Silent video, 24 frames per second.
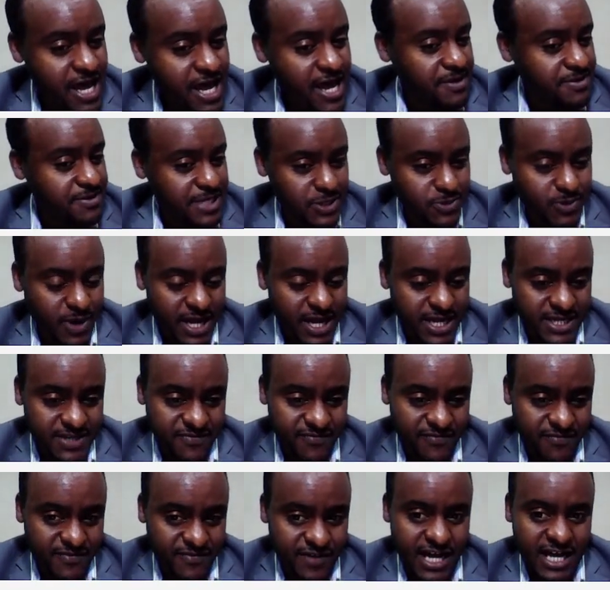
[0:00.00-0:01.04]
This one is
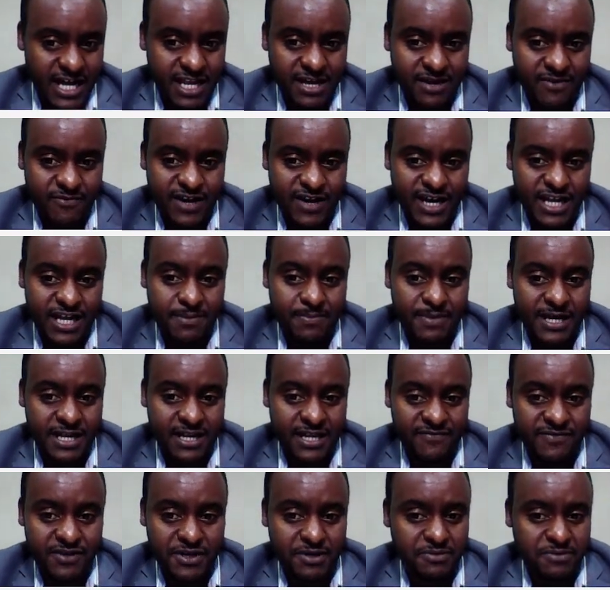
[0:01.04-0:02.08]
very very
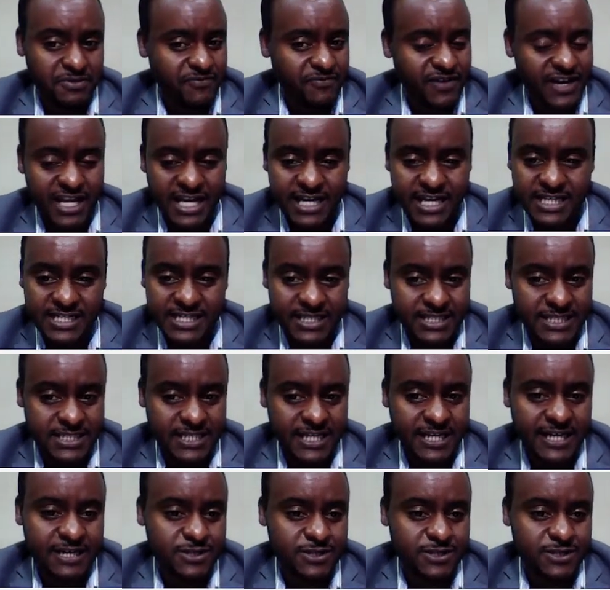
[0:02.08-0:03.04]
beneficial. It's very interesting.